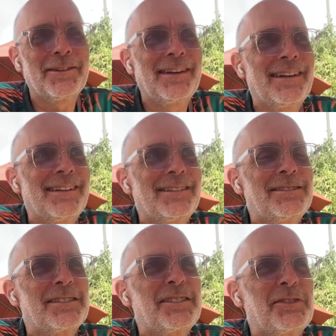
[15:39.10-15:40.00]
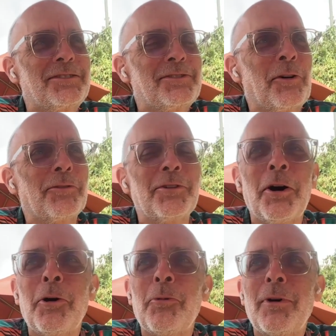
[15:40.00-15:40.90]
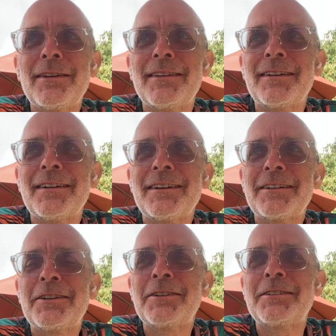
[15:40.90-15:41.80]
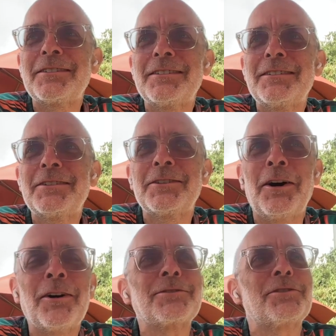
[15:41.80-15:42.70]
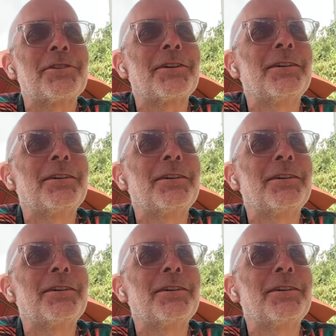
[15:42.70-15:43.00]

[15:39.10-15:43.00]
that just don't know what the culture